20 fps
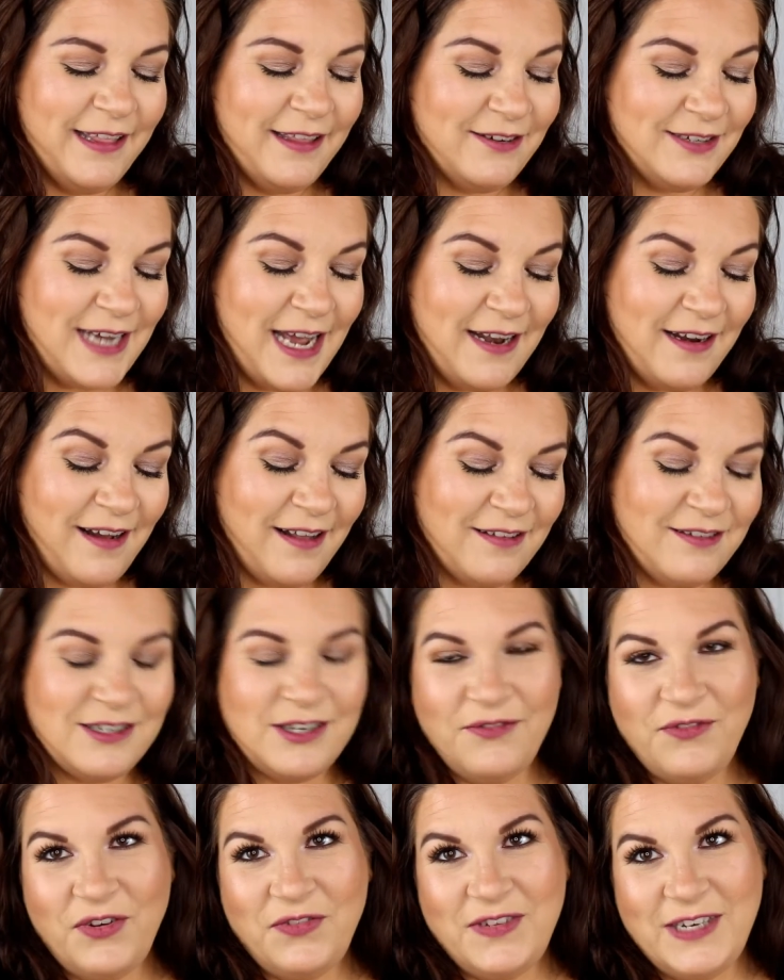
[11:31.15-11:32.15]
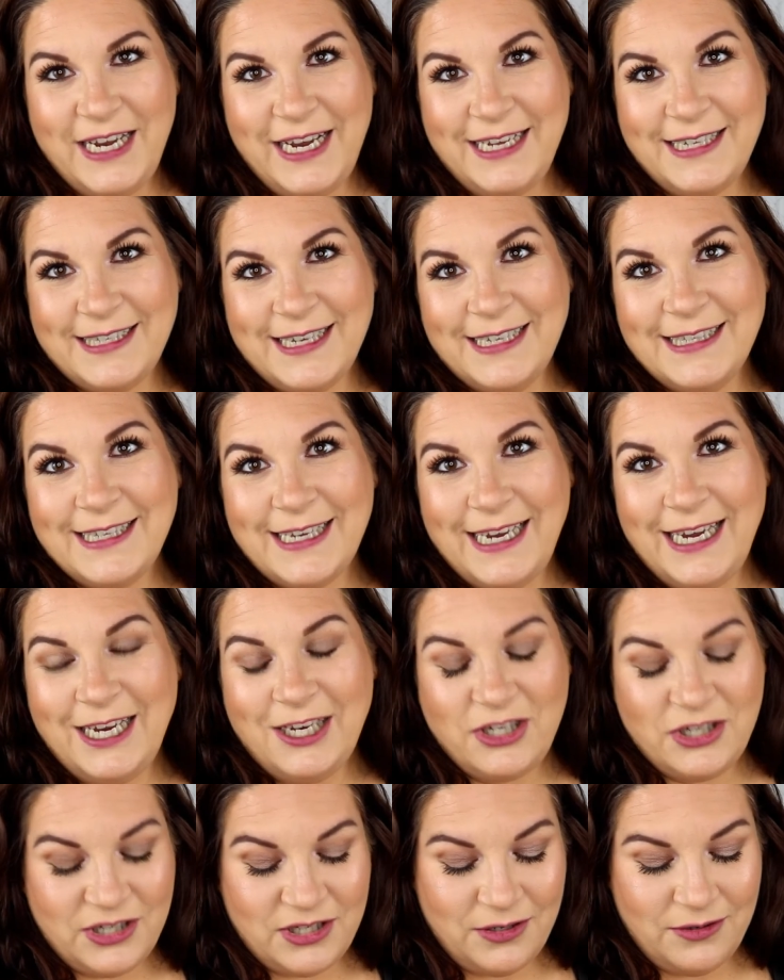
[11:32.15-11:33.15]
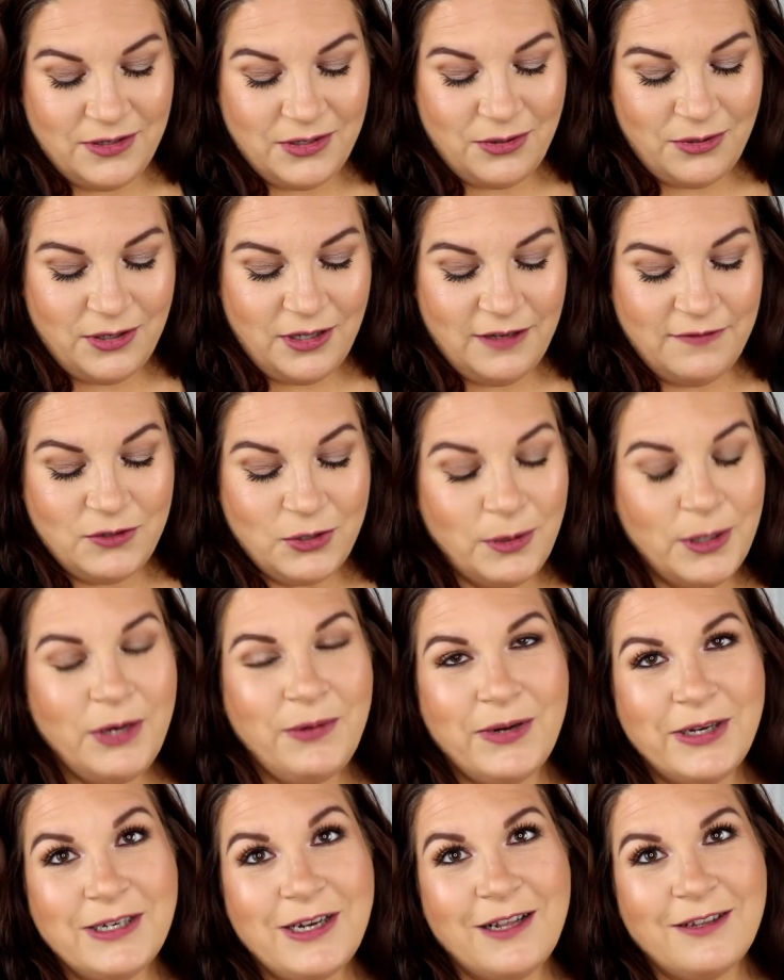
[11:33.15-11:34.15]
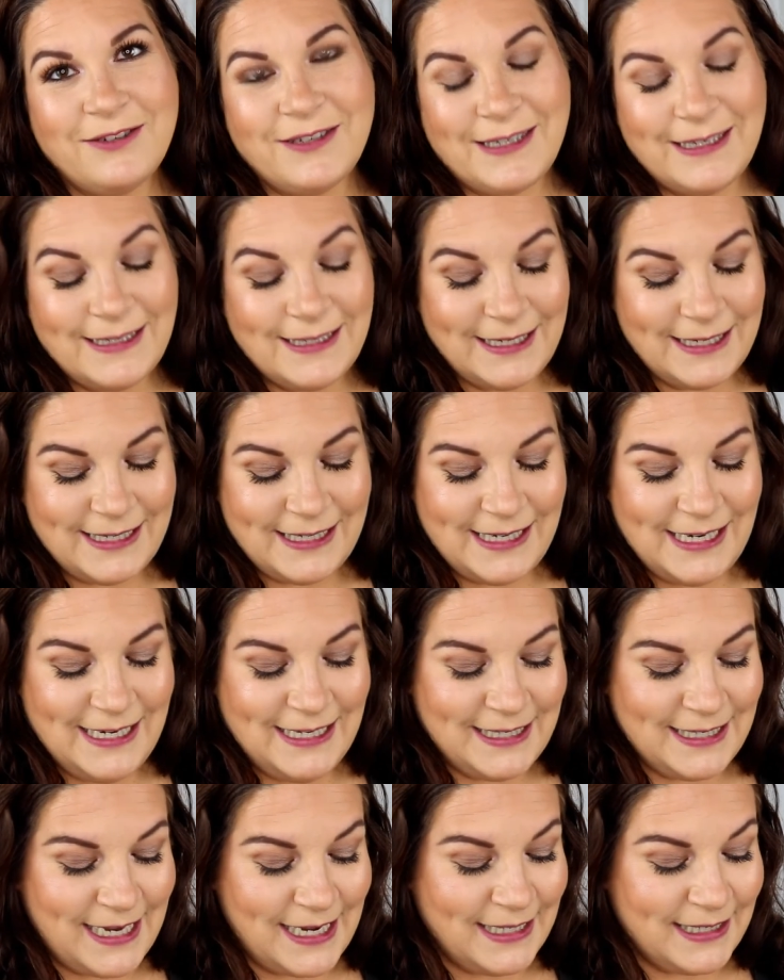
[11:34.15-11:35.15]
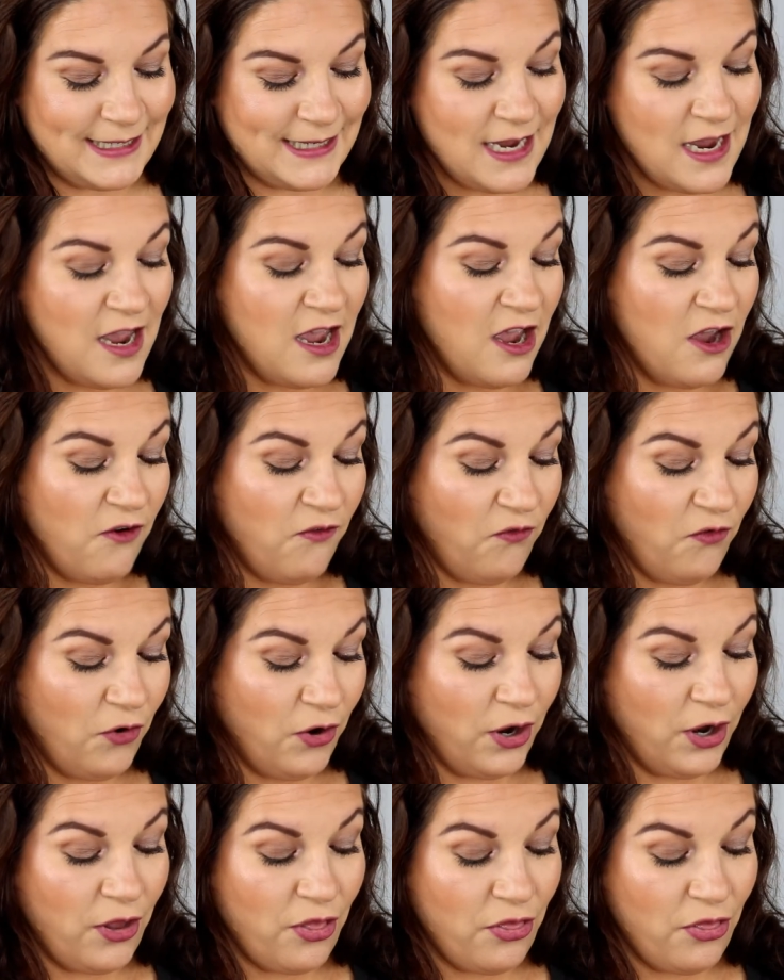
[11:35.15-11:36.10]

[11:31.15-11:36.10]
they're $10.58 each, so a total of $21.16 for